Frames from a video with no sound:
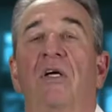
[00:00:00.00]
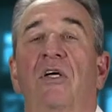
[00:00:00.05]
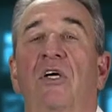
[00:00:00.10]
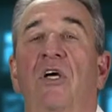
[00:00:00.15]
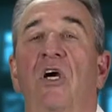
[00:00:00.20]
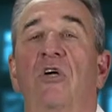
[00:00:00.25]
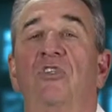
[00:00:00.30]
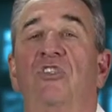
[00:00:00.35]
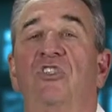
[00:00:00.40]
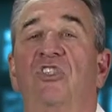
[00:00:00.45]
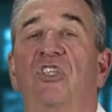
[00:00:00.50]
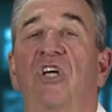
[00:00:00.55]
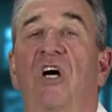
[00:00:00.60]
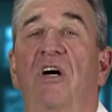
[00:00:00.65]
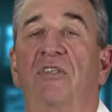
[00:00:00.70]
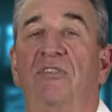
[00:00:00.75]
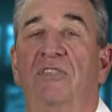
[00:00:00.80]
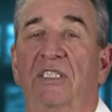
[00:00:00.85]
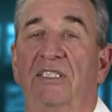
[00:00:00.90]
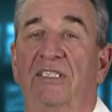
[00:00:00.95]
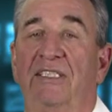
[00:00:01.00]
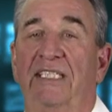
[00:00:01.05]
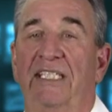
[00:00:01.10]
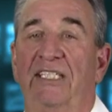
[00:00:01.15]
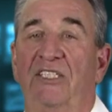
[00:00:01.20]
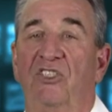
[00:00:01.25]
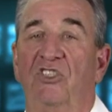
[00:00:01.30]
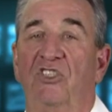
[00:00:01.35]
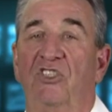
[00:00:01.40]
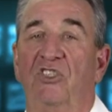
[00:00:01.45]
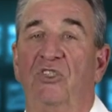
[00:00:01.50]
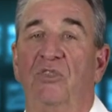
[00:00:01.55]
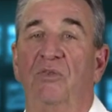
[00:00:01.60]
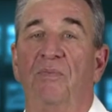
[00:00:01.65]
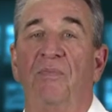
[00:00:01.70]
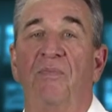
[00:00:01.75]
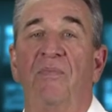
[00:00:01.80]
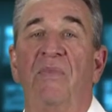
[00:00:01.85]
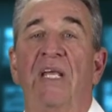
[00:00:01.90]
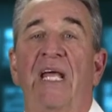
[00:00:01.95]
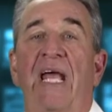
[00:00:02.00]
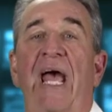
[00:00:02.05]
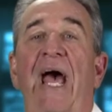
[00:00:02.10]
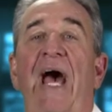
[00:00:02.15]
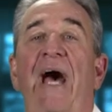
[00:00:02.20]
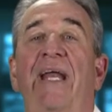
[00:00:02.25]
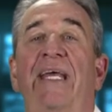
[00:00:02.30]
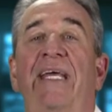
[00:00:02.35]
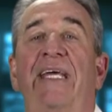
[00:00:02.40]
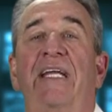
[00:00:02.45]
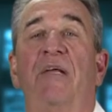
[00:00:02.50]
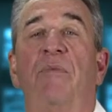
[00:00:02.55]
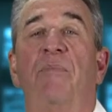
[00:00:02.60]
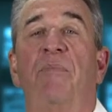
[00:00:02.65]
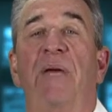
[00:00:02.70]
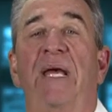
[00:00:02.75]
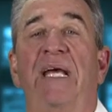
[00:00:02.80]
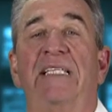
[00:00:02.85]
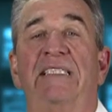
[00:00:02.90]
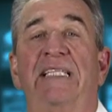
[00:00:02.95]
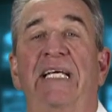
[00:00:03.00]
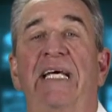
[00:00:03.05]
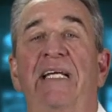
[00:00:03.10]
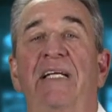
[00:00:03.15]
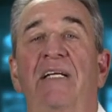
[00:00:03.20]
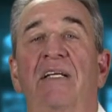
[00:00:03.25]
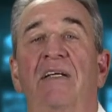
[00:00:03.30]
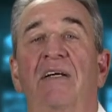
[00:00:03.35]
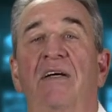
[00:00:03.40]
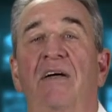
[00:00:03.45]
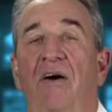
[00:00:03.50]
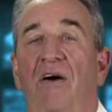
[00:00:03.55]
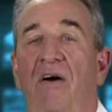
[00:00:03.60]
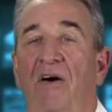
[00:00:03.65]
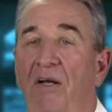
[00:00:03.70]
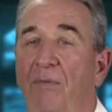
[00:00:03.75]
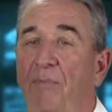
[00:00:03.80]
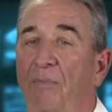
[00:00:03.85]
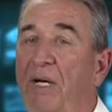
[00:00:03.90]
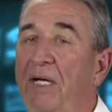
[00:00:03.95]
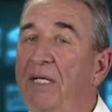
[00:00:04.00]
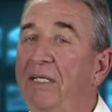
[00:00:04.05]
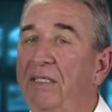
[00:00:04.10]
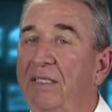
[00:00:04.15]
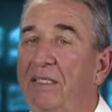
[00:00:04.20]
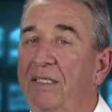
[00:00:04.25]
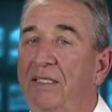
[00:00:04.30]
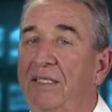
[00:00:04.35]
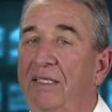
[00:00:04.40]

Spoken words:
Coach Dalton teaches you how to get a base hit on a bunt,